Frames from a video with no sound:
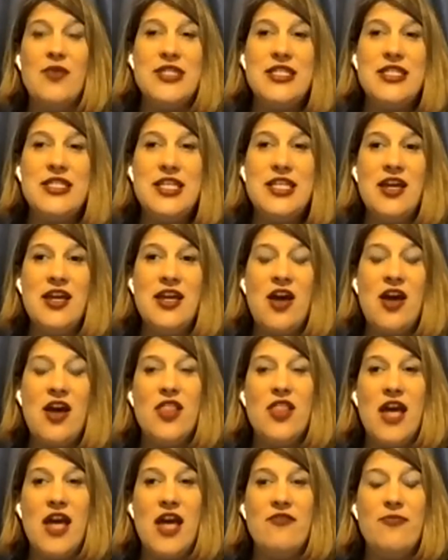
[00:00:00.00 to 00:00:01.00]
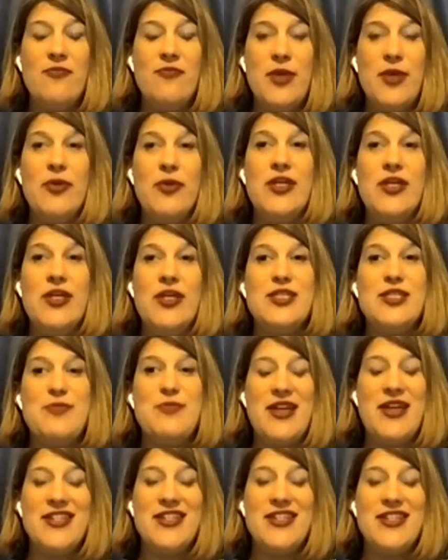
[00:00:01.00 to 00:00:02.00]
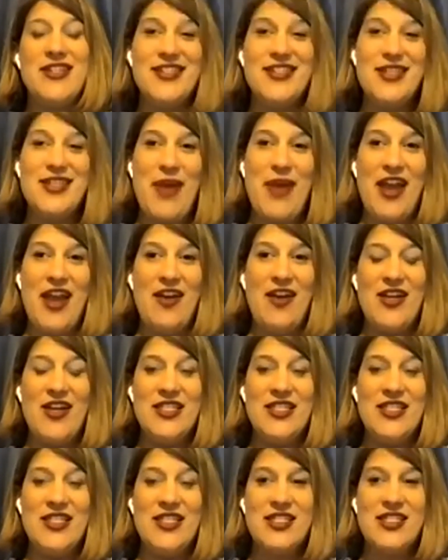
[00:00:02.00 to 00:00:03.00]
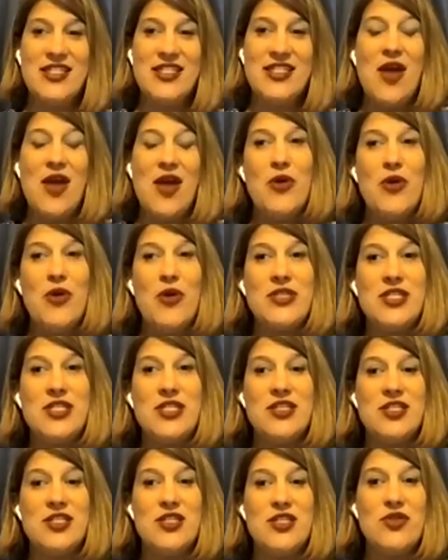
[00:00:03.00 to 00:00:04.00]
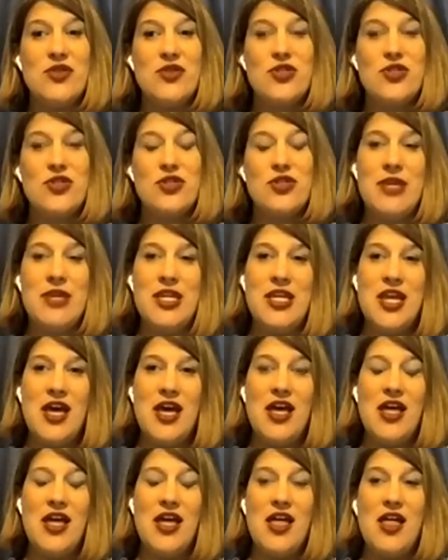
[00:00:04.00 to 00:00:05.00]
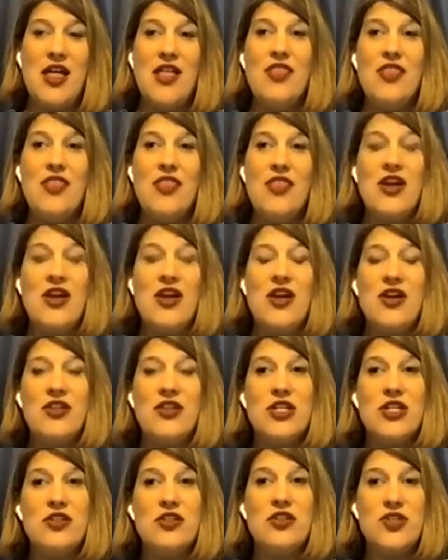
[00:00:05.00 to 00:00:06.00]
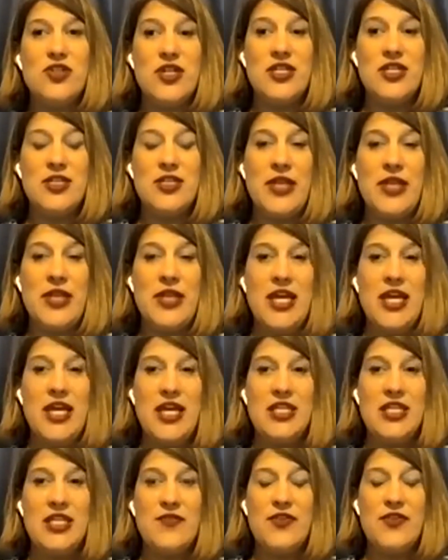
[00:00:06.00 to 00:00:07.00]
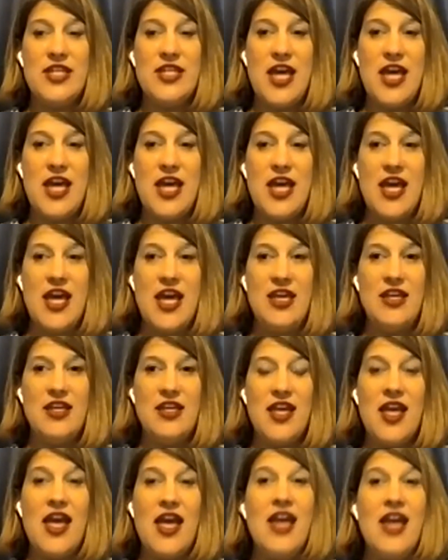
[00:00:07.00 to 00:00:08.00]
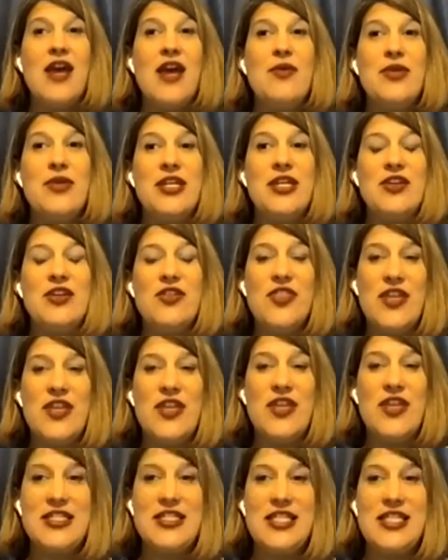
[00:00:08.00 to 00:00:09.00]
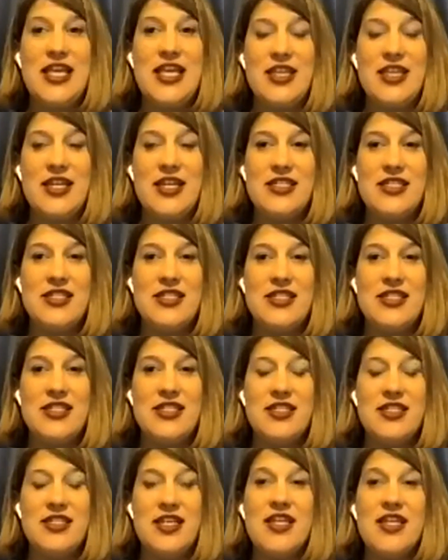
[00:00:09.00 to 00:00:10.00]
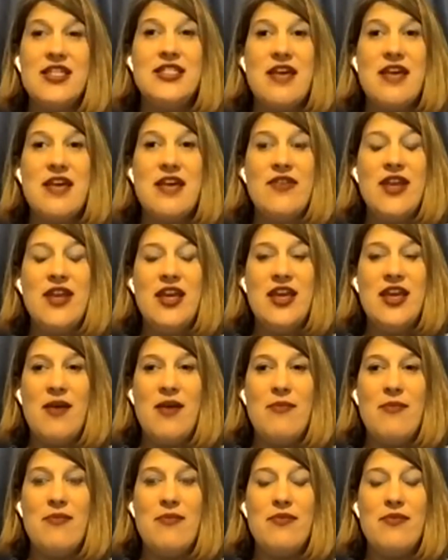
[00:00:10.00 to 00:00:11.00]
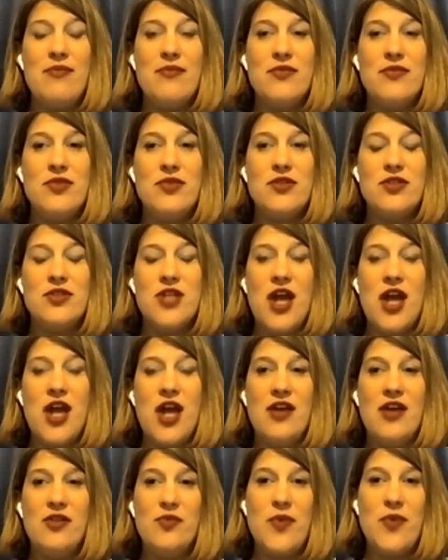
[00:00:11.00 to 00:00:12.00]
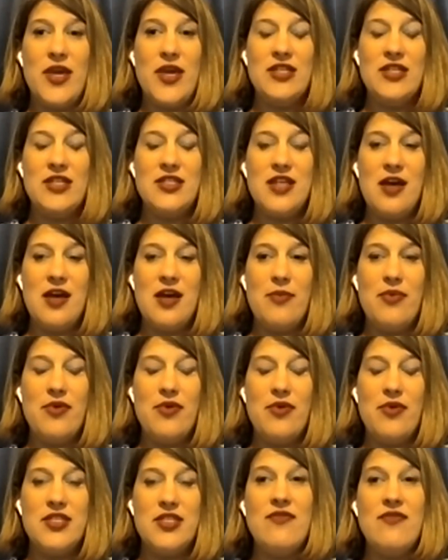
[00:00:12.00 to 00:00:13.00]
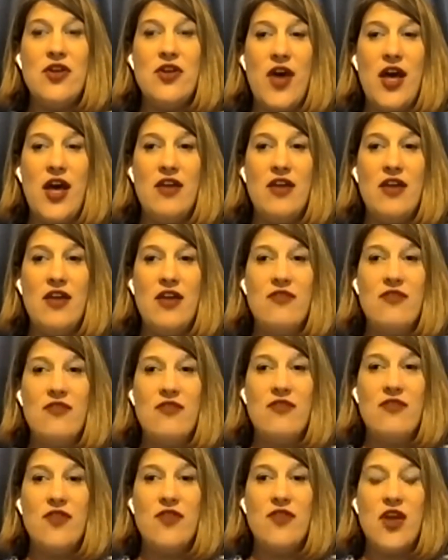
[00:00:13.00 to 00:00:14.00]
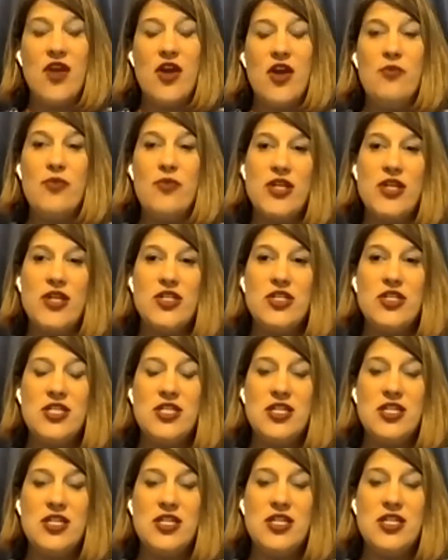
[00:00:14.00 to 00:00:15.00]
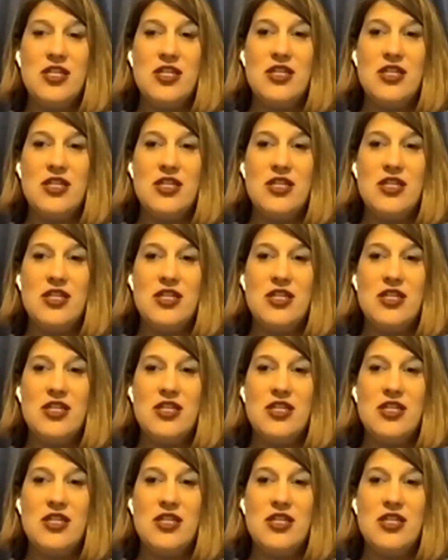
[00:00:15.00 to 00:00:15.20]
I was seeing a lot of people, especially parents, post on social media their children's plans for the day. And I would hear things like this 7 a.m., child wakes up. 7.05, brush teeth.